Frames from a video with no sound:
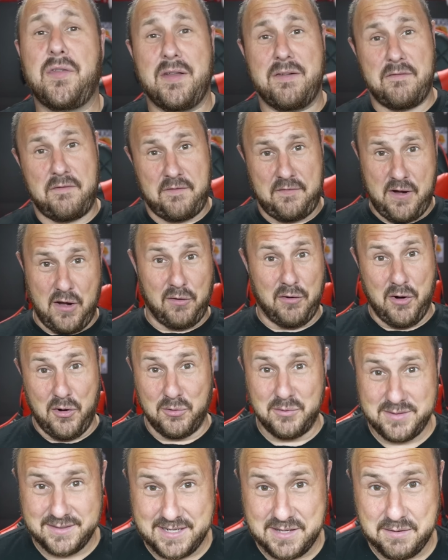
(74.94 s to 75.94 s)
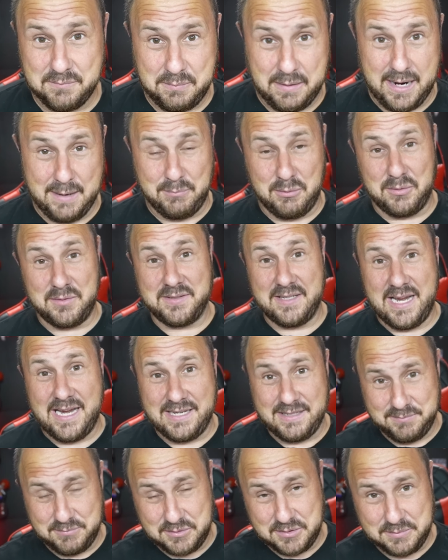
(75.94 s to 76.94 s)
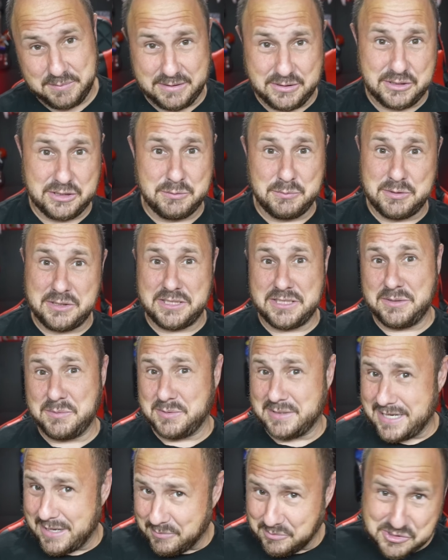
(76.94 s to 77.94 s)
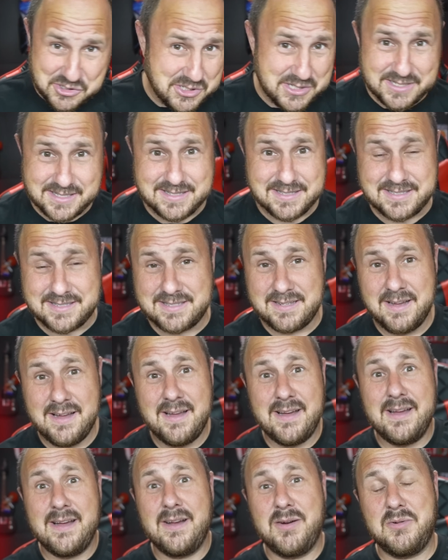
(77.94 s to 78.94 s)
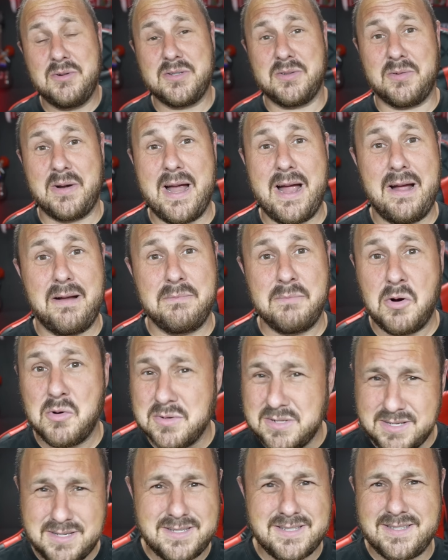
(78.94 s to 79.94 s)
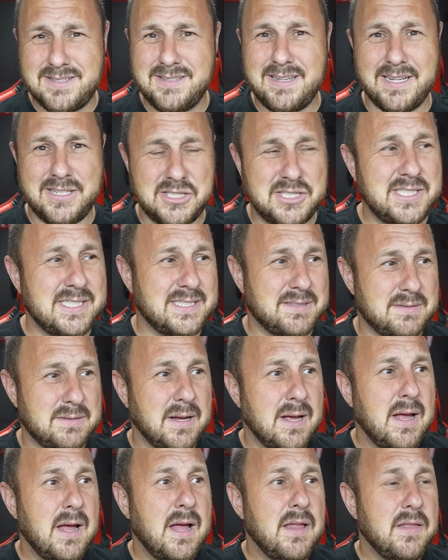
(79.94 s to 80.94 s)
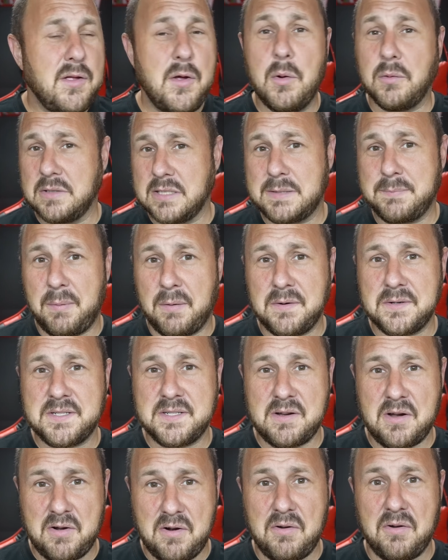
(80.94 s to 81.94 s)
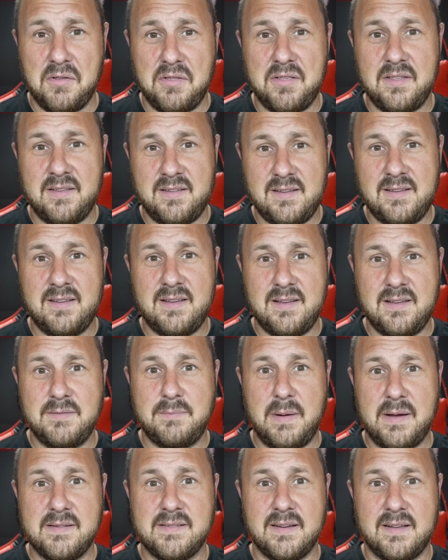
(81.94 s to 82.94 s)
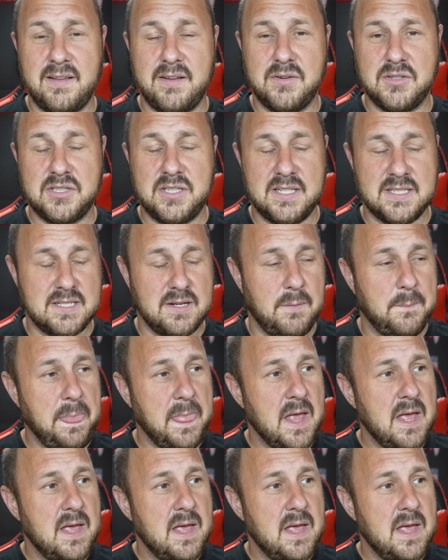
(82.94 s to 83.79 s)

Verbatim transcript: than Pharaoh in the Bible, okay? I'm pretty sure she was there when Jesus was around, Moses. Like, she's the oldest person on earth is basically who she is. So